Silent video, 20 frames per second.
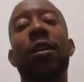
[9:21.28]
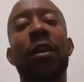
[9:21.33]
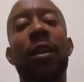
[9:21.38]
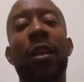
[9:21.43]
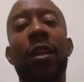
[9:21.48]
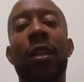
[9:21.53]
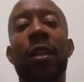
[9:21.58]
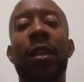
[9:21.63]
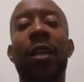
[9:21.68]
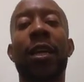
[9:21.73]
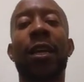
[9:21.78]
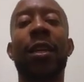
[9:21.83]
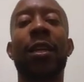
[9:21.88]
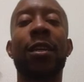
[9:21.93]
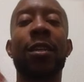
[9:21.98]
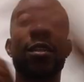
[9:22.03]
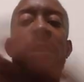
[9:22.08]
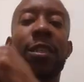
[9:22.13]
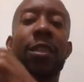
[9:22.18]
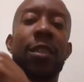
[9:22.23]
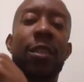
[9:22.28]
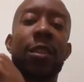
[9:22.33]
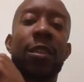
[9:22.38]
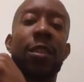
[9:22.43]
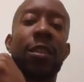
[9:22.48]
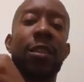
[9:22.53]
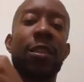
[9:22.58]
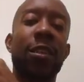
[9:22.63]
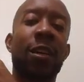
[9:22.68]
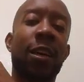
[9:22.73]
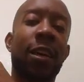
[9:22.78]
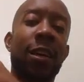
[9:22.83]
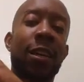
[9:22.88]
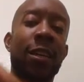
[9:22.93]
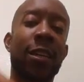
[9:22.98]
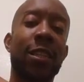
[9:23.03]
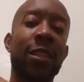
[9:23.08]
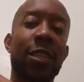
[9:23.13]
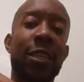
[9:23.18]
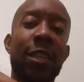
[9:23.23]
and let us uh,
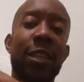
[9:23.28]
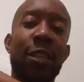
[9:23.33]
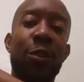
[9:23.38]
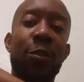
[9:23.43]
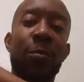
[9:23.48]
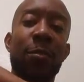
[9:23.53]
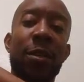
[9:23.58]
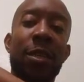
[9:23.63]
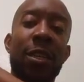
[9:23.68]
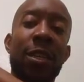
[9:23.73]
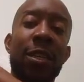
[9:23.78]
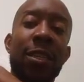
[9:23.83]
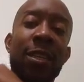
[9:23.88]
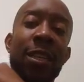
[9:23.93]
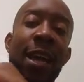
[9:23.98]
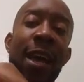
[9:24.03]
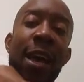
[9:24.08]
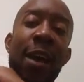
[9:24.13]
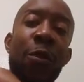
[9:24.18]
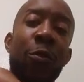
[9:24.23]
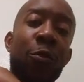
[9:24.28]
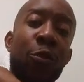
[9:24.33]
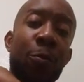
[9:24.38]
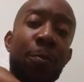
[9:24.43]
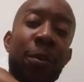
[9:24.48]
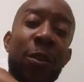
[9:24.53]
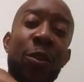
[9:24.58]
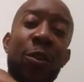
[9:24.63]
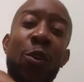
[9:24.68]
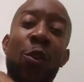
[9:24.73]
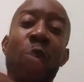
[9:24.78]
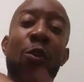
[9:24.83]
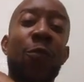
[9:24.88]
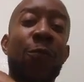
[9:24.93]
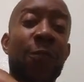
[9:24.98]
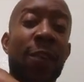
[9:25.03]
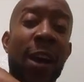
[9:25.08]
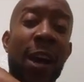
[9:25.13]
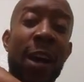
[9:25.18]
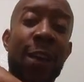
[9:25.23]
continue because now you'll be
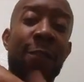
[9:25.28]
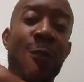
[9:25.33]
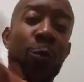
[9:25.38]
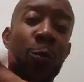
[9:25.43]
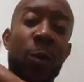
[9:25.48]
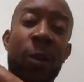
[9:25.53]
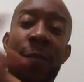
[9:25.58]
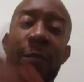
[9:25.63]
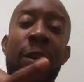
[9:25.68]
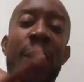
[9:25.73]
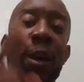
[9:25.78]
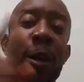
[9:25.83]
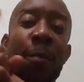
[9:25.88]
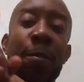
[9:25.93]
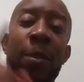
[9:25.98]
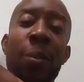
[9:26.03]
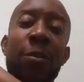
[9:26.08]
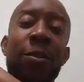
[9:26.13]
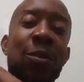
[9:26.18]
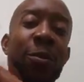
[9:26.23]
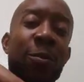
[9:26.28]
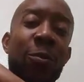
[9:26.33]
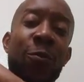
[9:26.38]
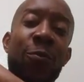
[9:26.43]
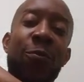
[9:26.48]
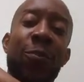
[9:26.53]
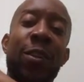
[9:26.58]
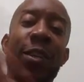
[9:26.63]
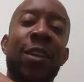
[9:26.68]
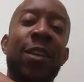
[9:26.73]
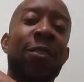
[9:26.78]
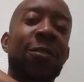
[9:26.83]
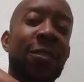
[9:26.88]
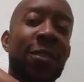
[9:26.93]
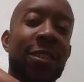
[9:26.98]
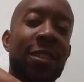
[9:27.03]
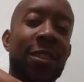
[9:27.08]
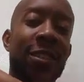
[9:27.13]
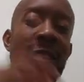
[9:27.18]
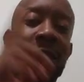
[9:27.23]
notified for whenever I upload some new videos.
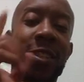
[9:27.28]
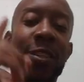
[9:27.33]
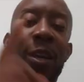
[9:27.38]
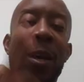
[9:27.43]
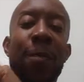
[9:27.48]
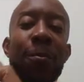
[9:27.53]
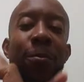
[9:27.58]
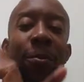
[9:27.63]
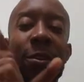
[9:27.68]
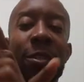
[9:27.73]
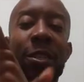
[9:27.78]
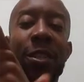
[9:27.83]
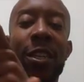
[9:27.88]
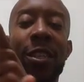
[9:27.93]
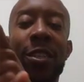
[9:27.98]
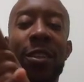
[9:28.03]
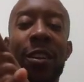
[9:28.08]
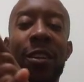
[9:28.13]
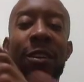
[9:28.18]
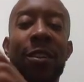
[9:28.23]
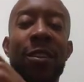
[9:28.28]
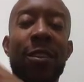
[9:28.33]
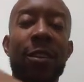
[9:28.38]
I appreciate y'all.